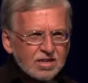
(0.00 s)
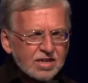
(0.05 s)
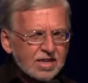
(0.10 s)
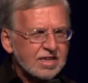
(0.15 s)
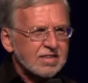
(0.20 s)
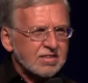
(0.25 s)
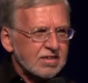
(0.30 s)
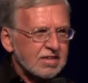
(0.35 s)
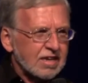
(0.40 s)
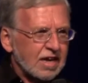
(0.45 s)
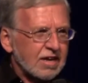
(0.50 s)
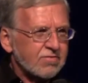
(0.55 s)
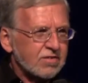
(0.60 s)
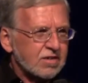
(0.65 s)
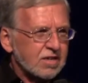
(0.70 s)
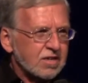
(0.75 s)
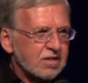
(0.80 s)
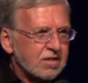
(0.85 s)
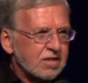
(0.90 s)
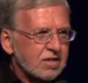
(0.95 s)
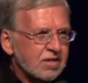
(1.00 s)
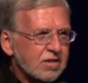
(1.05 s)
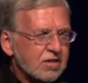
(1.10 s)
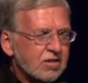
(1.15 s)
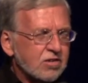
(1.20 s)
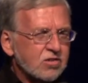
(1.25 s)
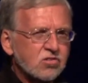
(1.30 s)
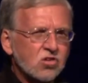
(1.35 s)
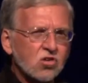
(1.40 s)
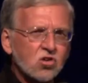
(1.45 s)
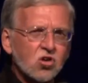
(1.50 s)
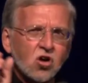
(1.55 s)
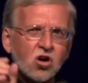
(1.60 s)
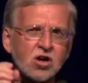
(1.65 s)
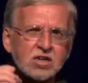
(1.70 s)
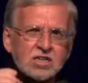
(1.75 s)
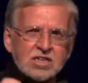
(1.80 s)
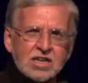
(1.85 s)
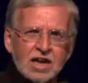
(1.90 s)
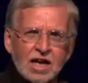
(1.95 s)
It's a definite. So
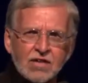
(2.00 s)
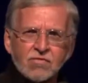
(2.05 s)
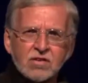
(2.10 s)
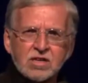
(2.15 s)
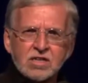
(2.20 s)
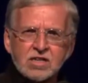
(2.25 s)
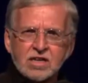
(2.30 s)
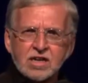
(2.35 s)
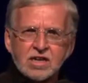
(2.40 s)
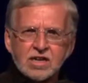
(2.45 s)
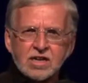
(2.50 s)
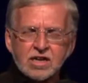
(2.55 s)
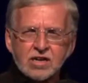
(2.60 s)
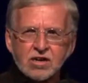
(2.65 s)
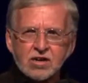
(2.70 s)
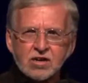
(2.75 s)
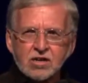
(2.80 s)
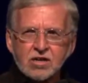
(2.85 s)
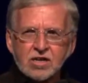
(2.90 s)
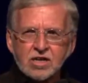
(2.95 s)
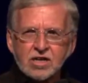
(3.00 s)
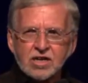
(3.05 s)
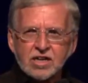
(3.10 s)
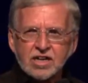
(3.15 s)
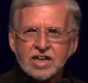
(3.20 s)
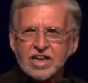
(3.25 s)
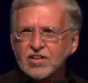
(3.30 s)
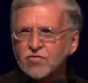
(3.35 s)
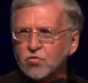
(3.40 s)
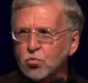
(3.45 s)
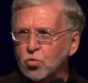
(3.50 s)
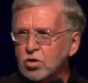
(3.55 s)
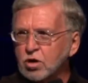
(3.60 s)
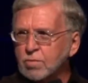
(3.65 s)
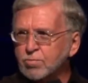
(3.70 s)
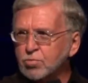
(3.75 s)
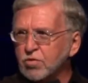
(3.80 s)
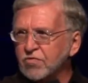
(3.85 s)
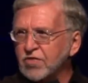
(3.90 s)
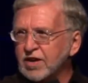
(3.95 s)
God definitely declared, if we're
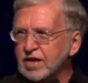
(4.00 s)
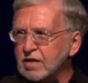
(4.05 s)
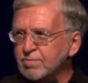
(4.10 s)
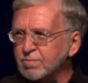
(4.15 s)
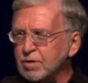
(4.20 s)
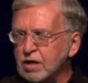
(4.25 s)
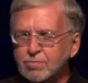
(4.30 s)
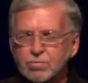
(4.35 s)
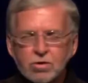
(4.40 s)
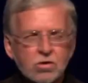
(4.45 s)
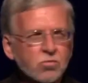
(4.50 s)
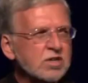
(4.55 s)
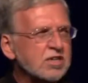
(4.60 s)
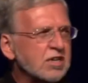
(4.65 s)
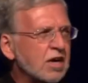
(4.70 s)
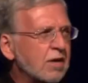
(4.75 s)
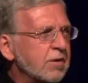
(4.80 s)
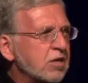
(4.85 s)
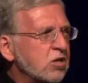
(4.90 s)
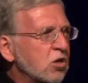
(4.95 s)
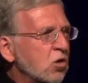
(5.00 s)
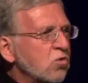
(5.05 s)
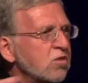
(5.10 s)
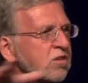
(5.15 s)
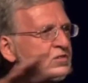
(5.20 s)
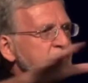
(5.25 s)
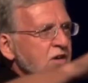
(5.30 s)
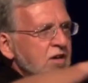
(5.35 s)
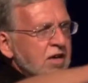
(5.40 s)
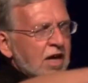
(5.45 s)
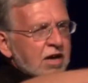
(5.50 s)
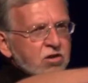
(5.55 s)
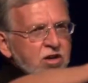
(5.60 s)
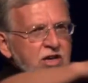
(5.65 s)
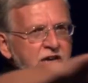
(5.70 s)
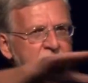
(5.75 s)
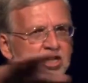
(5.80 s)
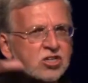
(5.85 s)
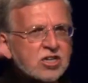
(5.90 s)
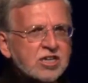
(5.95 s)
a prophetic people, which how many know this
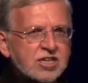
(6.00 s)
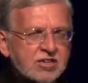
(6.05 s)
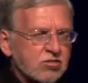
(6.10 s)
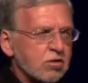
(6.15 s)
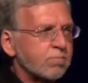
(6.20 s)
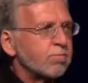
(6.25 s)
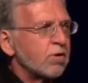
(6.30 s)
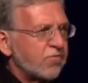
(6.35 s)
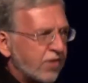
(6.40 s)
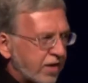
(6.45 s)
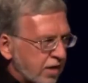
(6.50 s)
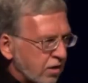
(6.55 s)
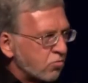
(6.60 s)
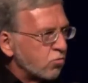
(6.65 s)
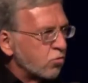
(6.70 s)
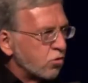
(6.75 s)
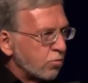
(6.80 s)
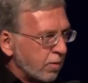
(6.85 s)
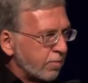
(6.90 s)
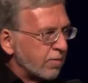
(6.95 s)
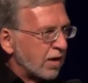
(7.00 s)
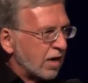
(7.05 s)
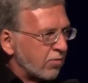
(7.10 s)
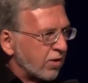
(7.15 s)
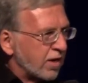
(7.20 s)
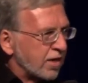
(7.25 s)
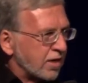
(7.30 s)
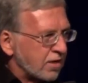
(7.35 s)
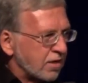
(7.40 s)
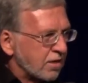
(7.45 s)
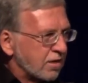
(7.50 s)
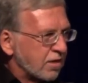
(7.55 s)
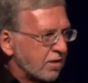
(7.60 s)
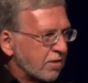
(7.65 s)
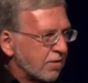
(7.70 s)
congregation is a prophetic group? Am I right?